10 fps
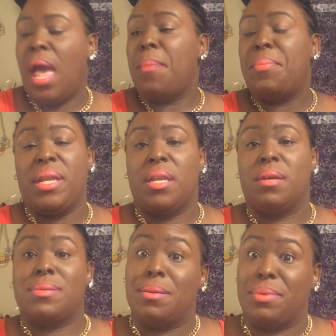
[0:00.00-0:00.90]
I picked
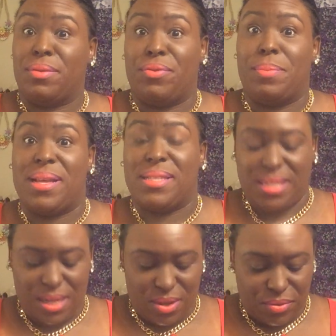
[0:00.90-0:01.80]
up something for
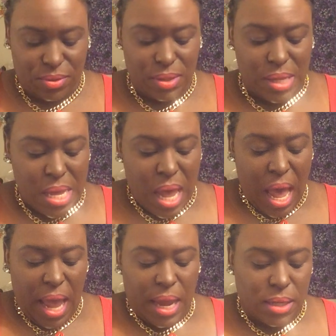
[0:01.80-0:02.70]
myself.
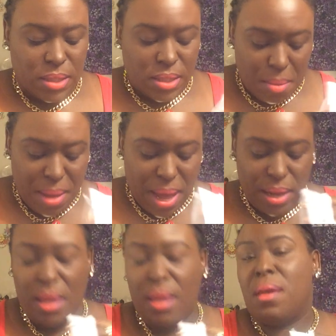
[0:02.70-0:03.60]
And
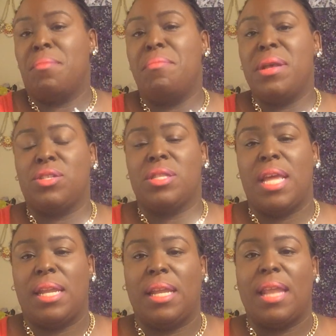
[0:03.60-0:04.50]
somebody mentioned
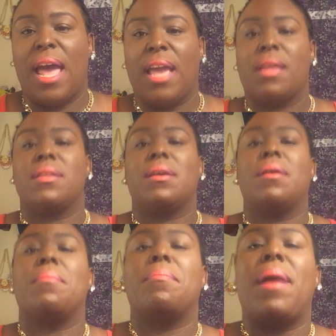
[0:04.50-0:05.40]
that they liked
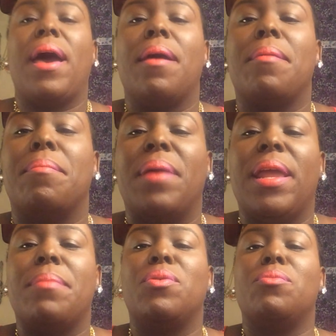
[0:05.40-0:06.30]
my
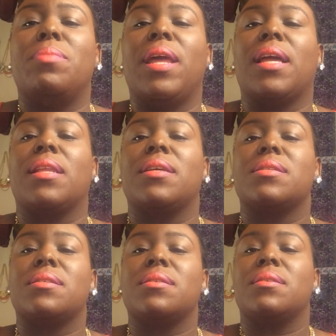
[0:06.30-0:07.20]
Betty Boop
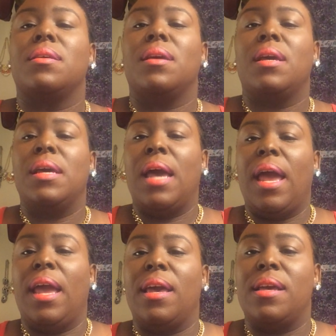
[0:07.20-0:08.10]
necklace.
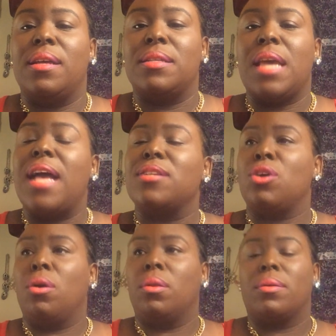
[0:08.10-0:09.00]
And I
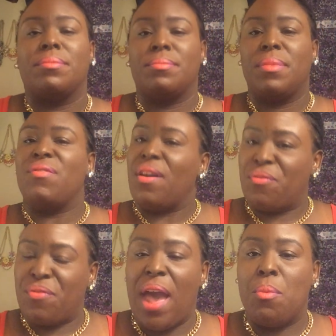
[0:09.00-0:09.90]
told her, if I
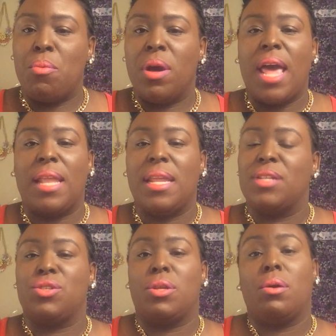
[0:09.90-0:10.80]
find one, I'll
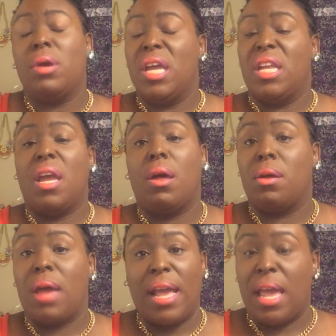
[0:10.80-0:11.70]
let you know.
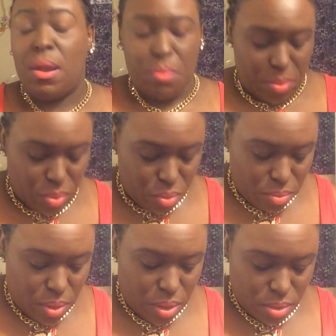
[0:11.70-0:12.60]
Y'all, I can't remember who
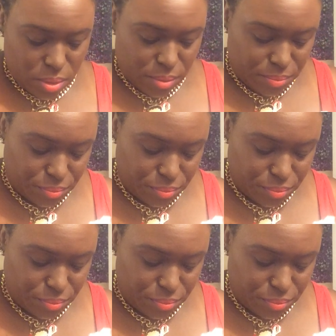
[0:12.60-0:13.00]
it was.